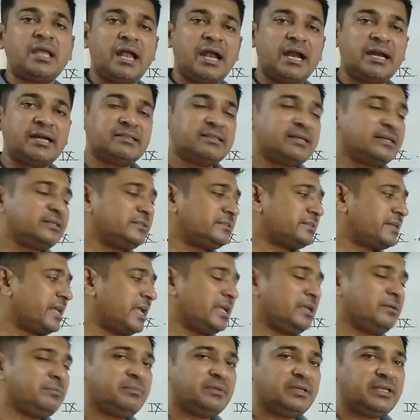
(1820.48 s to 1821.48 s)
At that
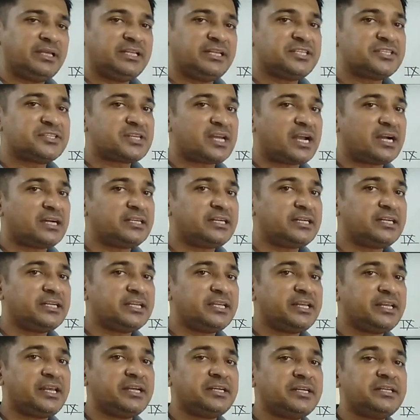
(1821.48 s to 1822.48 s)
time, it started
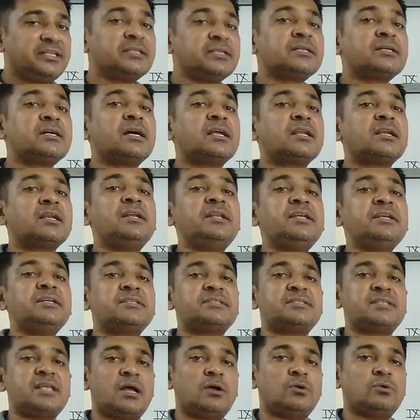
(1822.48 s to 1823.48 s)
creating gurgling
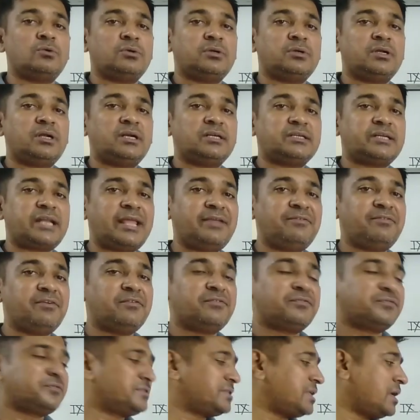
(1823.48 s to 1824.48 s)
sound, a type
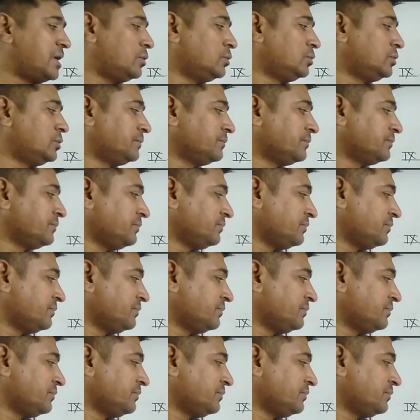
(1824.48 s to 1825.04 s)
of sound.